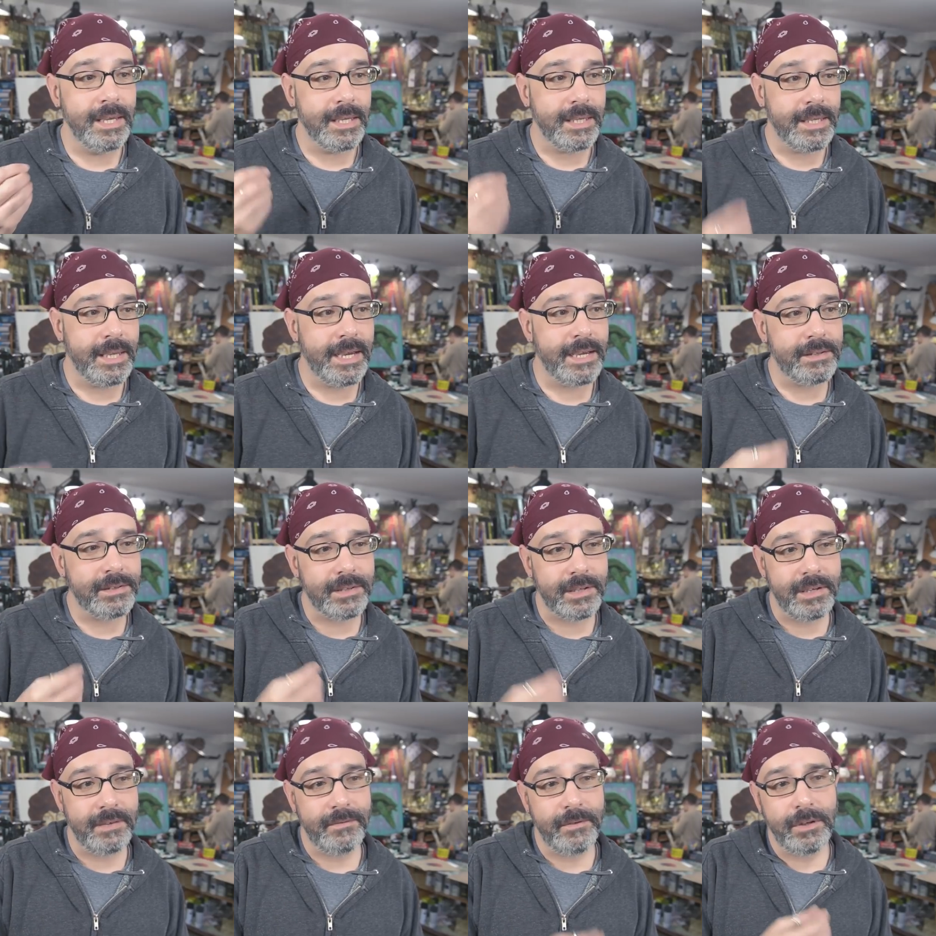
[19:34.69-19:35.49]

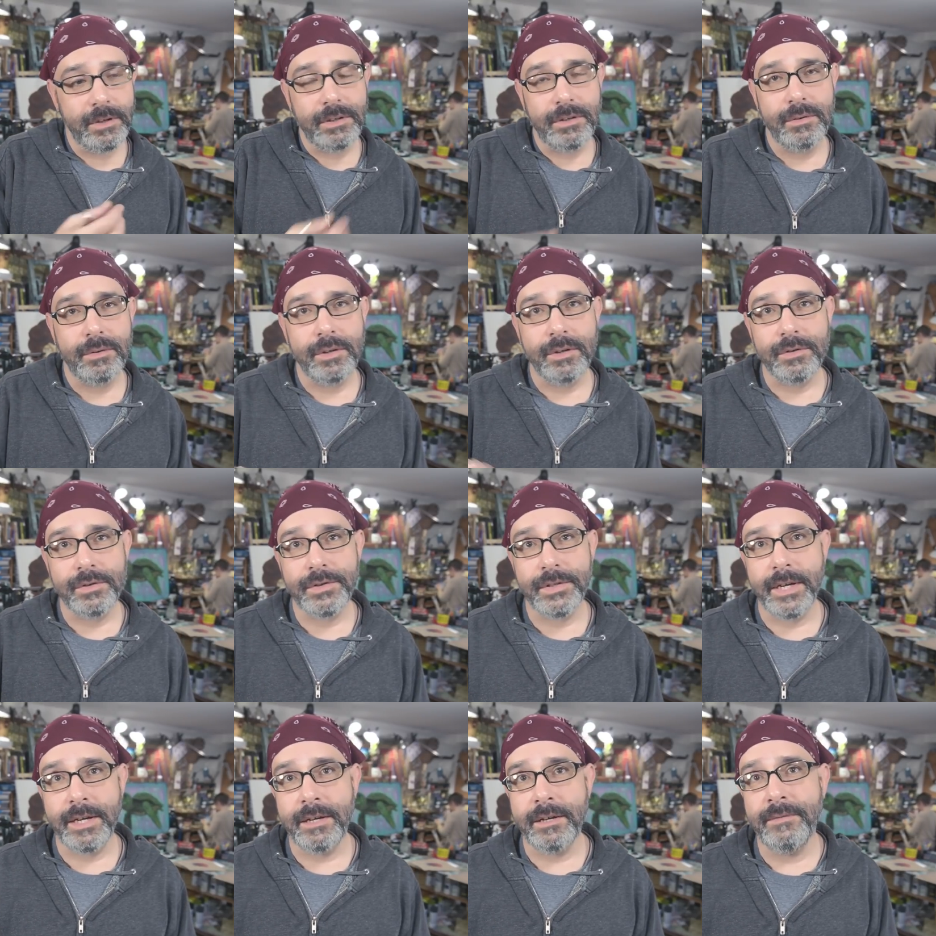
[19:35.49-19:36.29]
yes, if you could do it
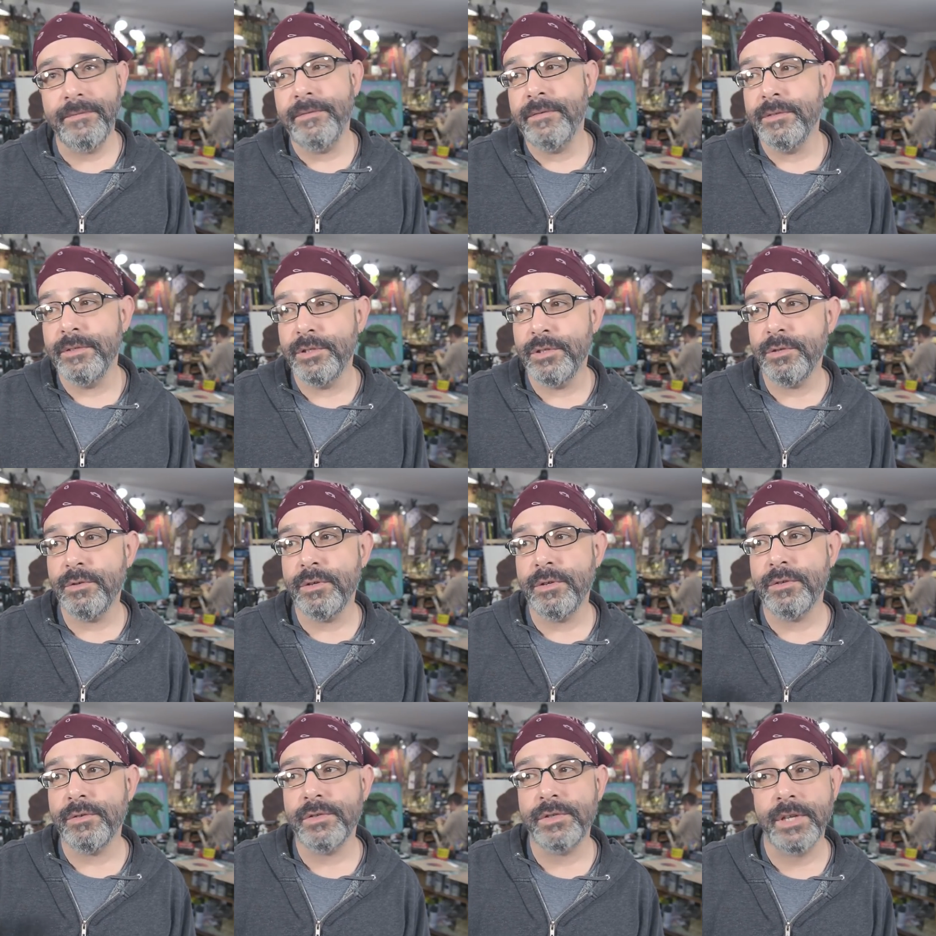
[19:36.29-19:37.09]
yourself, do it
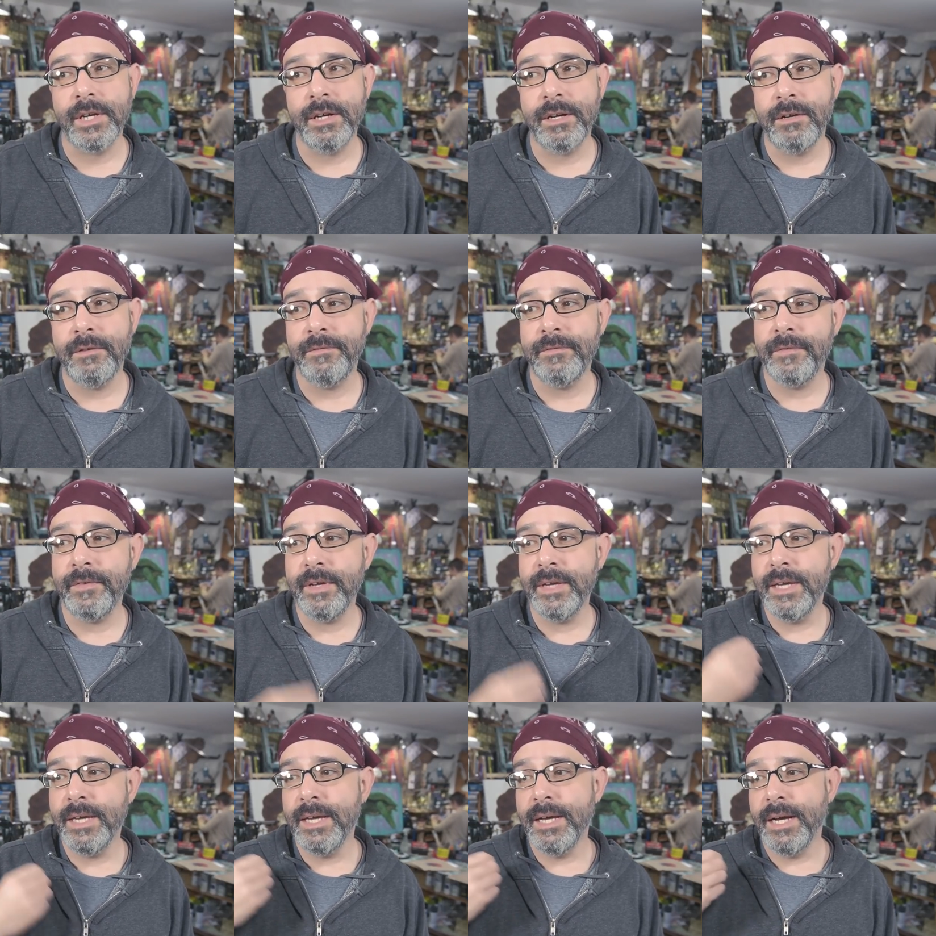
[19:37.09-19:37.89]
yourself
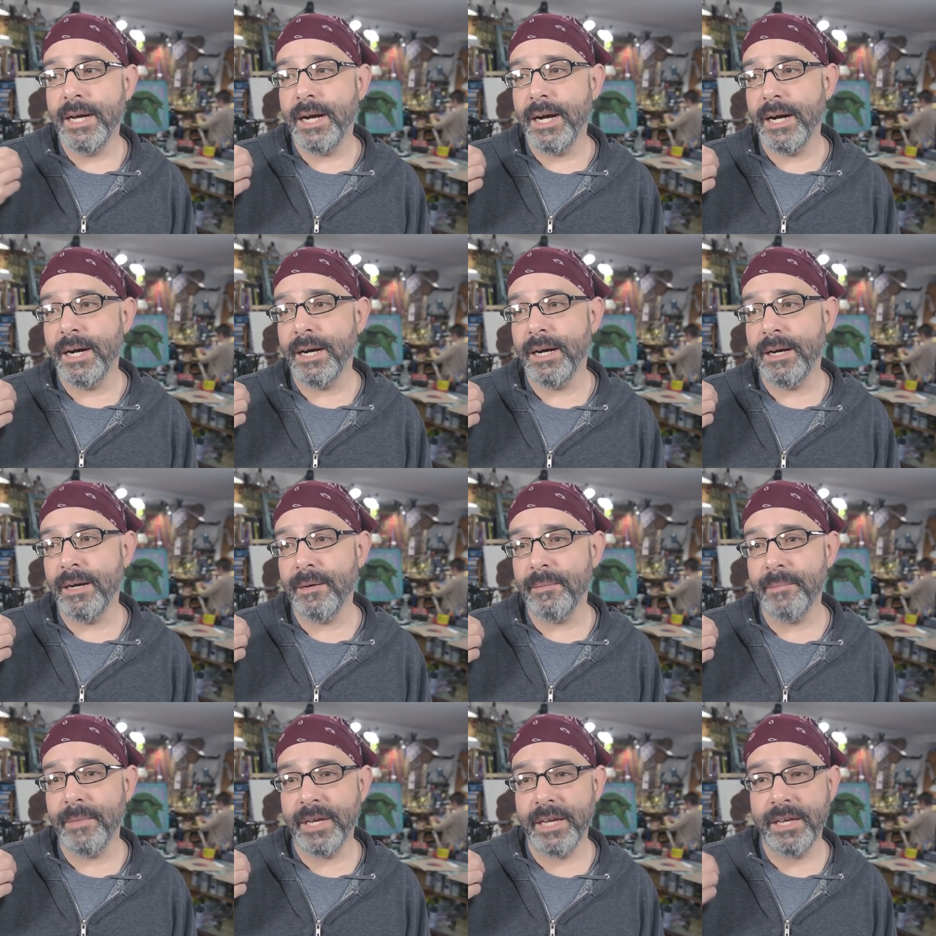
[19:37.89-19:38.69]

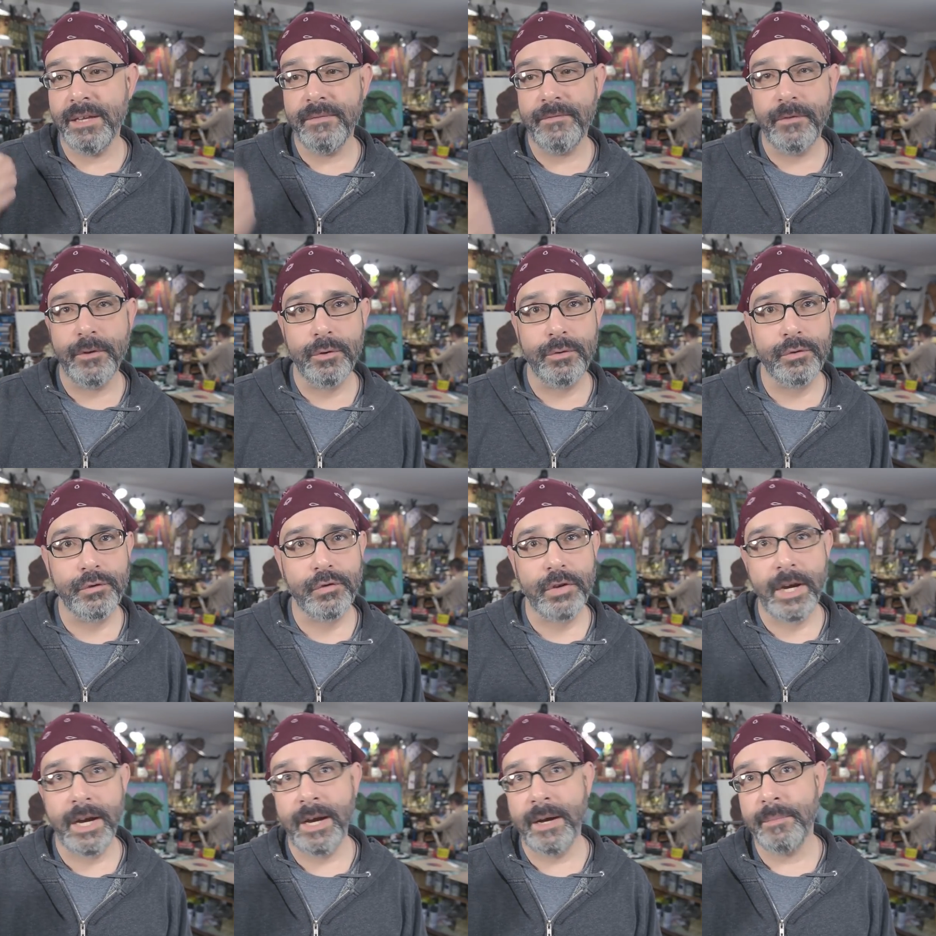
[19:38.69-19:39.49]
um, in
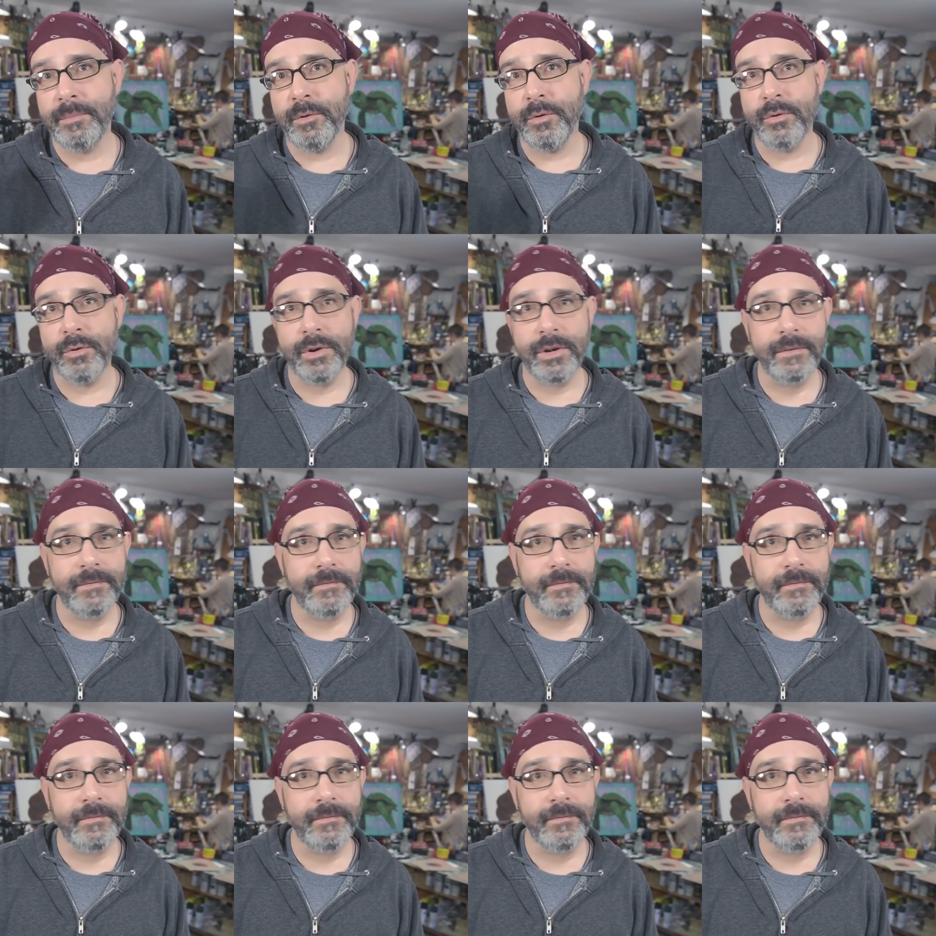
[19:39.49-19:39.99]
Photoshop or in